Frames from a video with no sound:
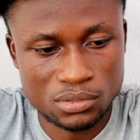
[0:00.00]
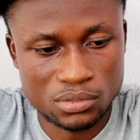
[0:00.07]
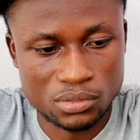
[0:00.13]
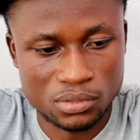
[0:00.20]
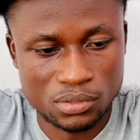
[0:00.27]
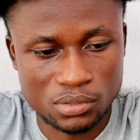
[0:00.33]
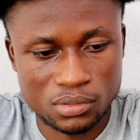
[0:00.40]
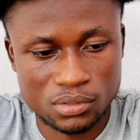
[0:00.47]

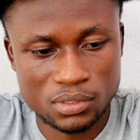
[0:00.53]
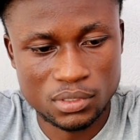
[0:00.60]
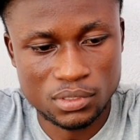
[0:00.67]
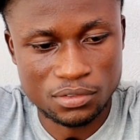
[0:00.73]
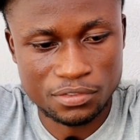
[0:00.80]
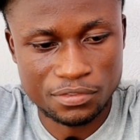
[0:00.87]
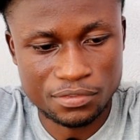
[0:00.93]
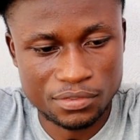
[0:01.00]
so
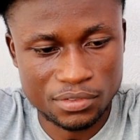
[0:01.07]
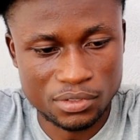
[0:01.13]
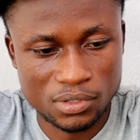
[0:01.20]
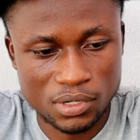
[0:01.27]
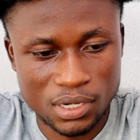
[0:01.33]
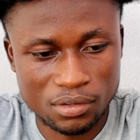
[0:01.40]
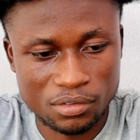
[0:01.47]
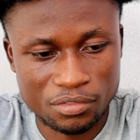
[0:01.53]
if you
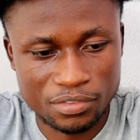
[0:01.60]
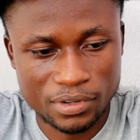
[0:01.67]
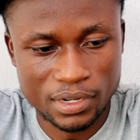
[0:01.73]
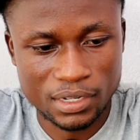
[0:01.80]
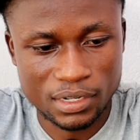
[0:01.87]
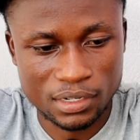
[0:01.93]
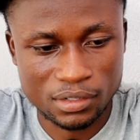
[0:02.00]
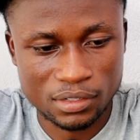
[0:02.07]
can't
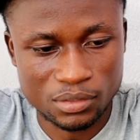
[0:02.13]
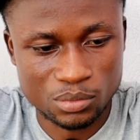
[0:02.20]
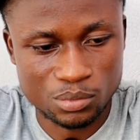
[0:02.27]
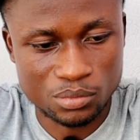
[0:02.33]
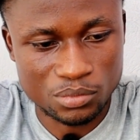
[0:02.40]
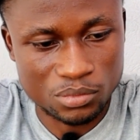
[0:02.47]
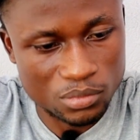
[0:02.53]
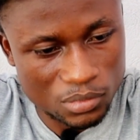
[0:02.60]
find the
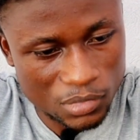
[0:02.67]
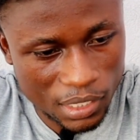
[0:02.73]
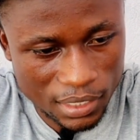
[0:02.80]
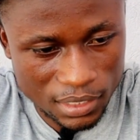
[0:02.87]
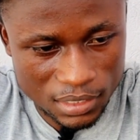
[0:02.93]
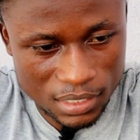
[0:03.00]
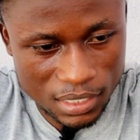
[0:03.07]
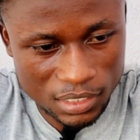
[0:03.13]

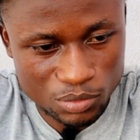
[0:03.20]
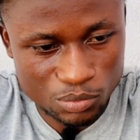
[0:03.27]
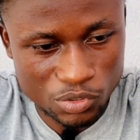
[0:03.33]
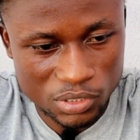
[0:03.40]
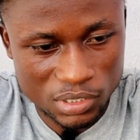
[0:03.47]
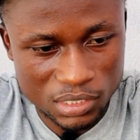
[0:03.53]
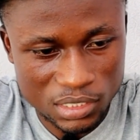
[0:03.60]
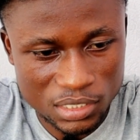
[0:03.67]
exact
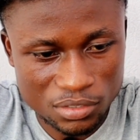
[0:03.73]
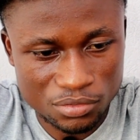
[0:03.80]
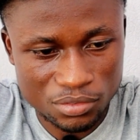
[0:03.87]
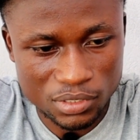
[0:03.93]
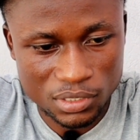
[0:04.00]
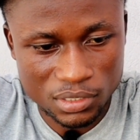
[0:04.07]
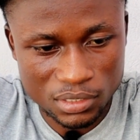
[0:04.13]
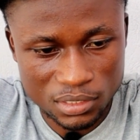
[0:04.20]

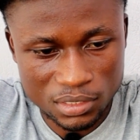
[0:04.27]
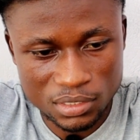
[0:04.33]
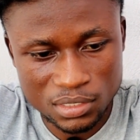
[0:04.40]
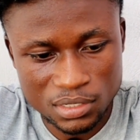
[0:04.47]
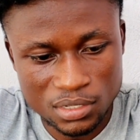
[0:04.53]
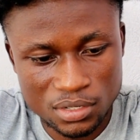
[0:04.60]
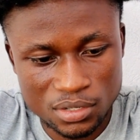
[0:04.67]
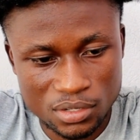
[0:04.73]
MULTITV,
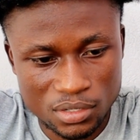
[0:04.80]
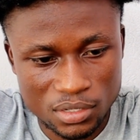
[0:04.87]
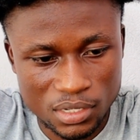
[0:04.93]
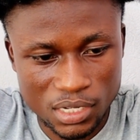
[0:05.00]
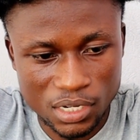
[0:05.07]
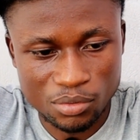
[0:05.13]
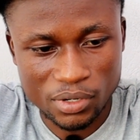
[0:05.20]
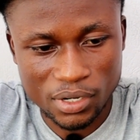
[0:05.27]

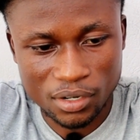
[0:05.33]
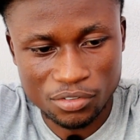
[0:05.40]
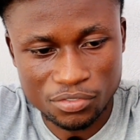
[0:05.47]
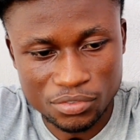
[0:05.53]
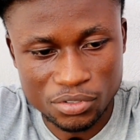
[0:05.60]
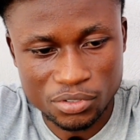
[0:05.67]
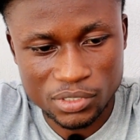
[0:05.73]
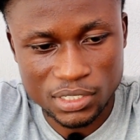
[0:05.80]
here we have
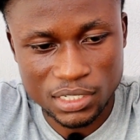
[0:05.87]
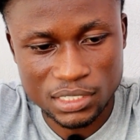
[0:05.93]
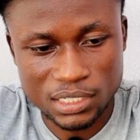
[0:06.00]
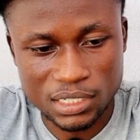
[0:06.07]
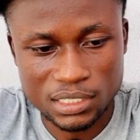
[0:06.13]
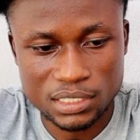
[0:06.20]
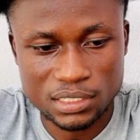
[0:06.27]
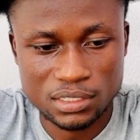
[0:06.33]
routers
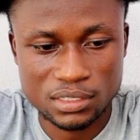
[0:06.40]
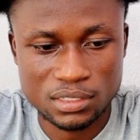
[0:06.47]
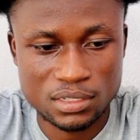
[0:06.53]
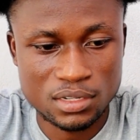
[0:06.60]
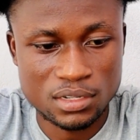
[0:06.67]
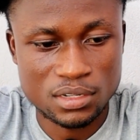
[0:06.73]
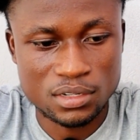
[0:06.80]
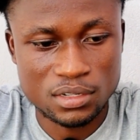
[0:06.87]
at
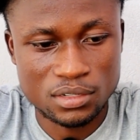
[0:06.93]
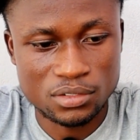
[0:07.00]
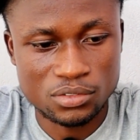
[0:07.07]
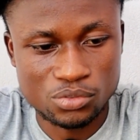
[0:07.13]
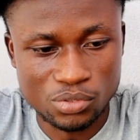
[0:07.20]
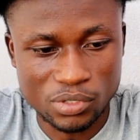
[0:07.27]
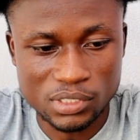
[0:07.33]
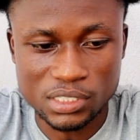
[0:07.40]

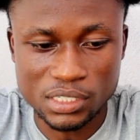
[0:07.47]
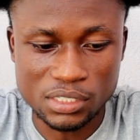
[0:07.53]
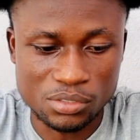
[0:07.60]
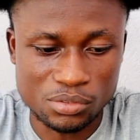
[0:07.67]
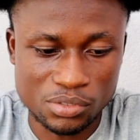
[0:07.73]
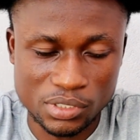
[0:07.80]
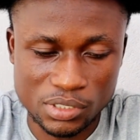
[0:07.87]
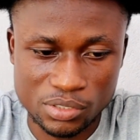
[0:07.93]
20
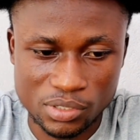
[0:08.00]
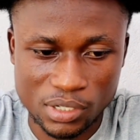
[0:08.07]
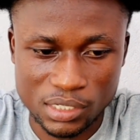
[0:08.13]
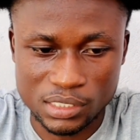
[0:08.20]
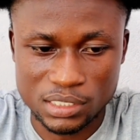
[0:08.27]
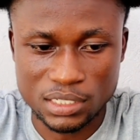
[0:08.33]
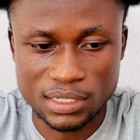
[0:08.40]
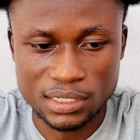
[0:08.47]
degrees. You
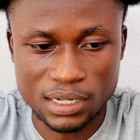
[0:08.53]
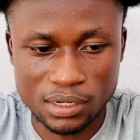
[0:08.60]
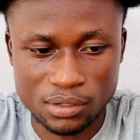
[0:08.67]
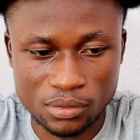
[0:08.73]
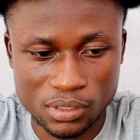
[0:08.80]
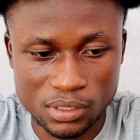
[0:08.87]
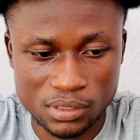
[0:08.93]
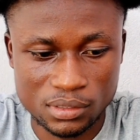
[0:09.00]
can select that
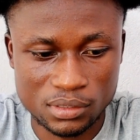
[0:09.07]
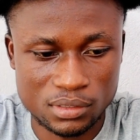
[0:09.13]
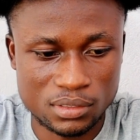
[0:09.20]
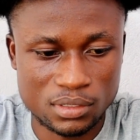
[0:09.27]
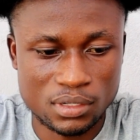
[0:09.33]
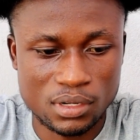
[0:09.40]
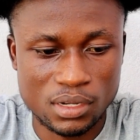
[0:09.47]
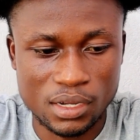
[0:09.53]
one,
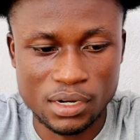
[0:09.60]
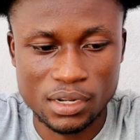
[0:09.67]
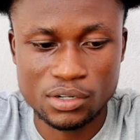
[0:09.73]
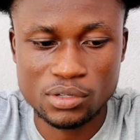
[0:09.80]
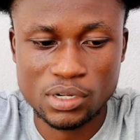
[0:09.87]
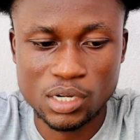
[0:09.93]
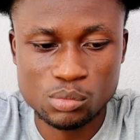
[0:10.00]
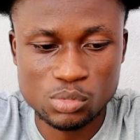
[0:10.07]
and then
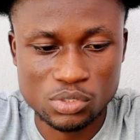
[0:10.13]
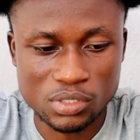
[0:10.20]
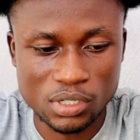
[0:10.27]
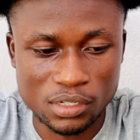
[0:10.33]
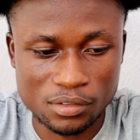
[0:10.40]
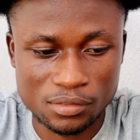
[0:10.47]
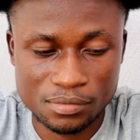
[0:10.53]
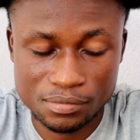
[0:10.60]
you come to
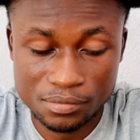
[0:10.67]
the